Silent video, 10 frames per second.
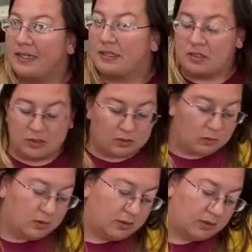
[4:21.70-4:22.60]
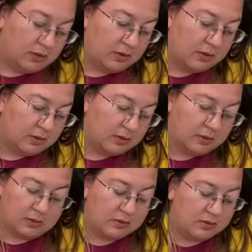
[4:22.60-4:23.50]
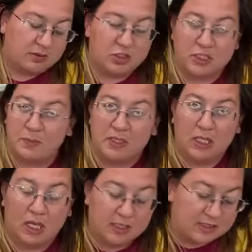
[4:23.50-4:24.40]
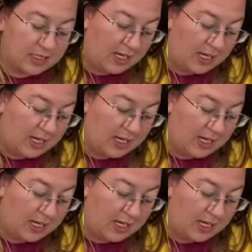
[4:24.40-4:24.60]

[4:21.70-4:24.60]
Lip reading: to do, just because